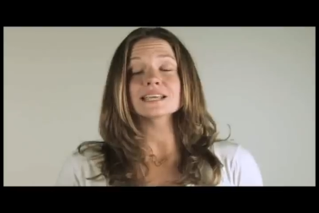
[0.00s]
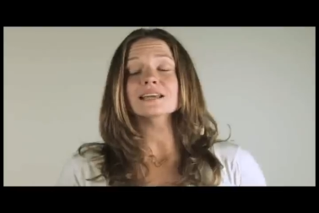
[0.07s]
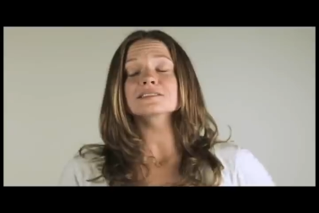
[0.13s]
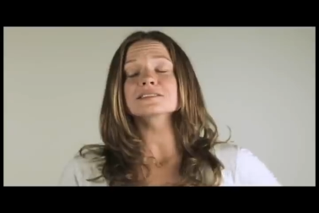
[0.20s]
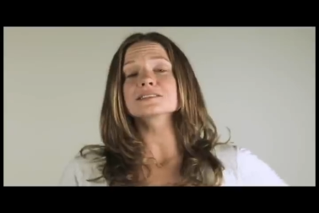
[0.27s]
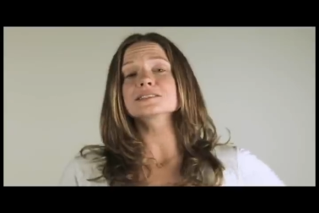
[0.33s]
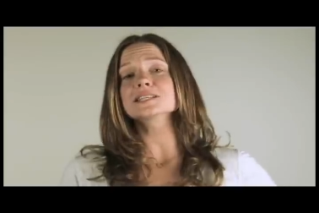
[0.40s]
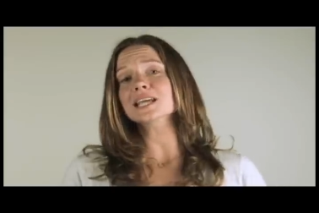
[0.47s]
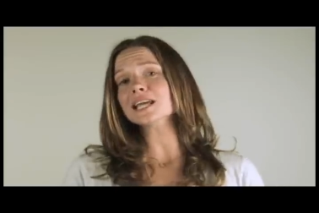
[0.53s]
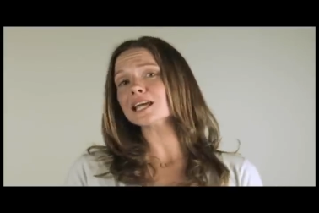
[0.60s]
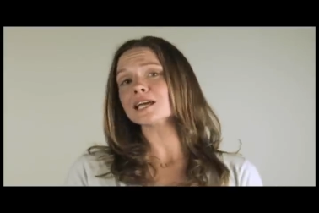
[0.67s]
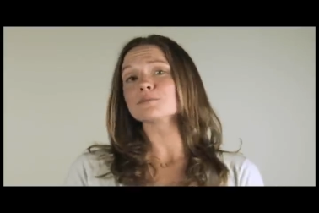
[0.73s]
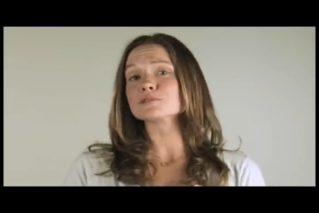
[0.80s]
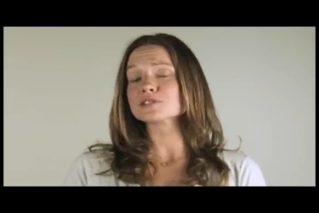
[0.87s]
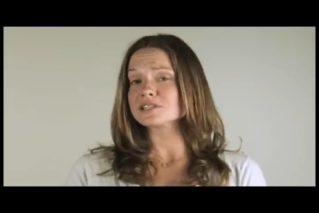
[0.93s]
takes a
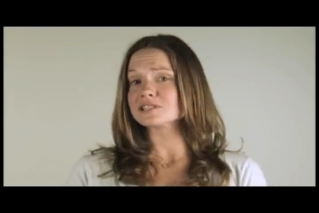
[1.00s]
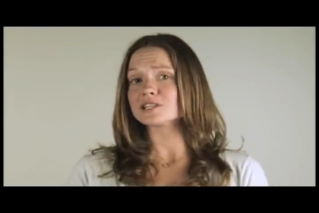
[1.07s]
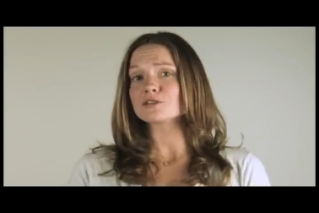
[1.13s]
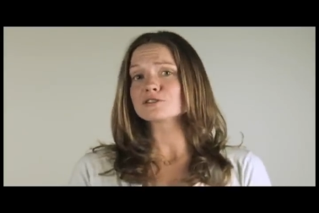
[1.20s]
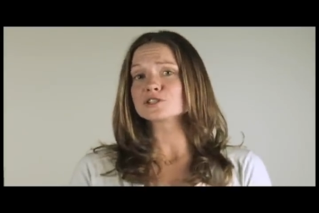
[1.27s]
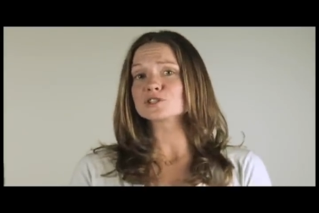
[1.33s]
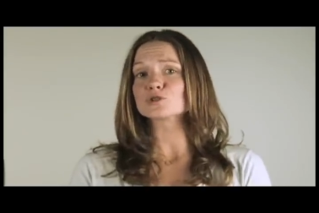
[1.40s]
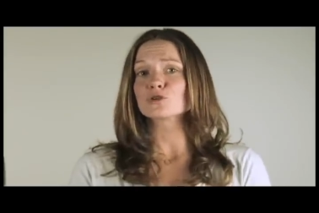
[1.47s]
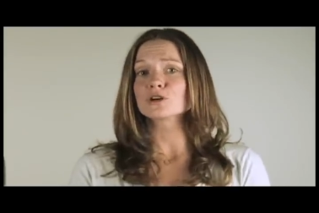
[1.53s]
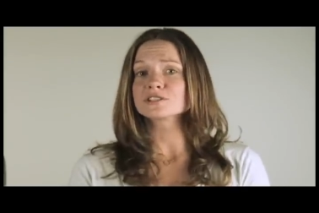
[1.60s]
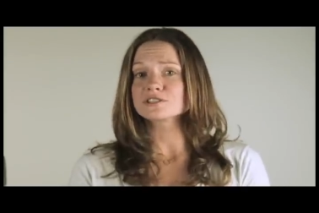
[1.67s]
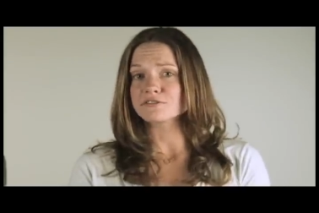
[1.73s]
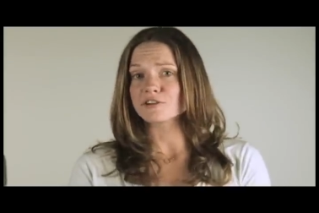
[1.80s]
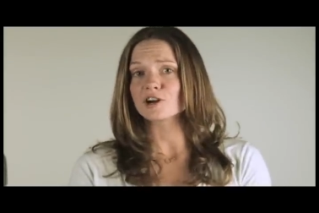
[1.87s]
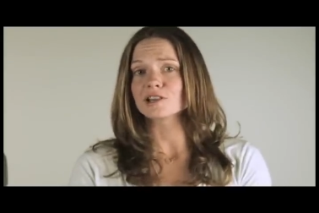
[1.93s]
team to tell the
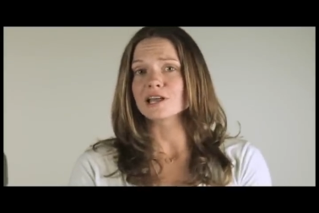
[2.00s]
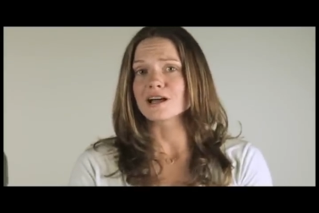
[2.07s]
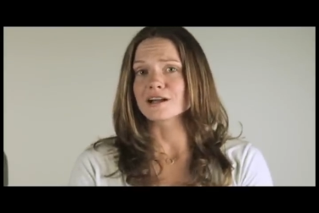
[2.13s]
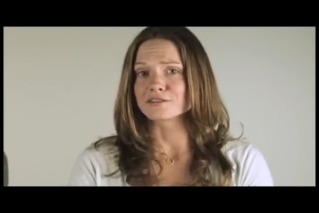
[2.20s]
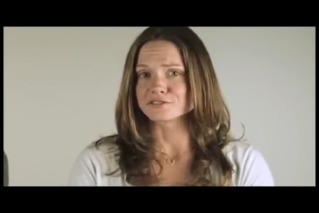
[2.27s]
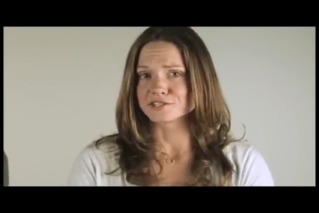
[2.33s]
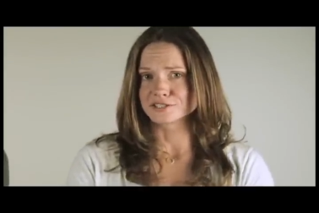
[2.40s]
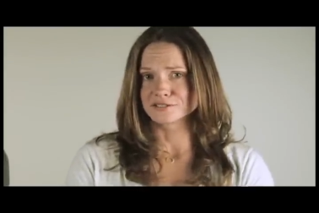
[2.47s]
stories of our lives.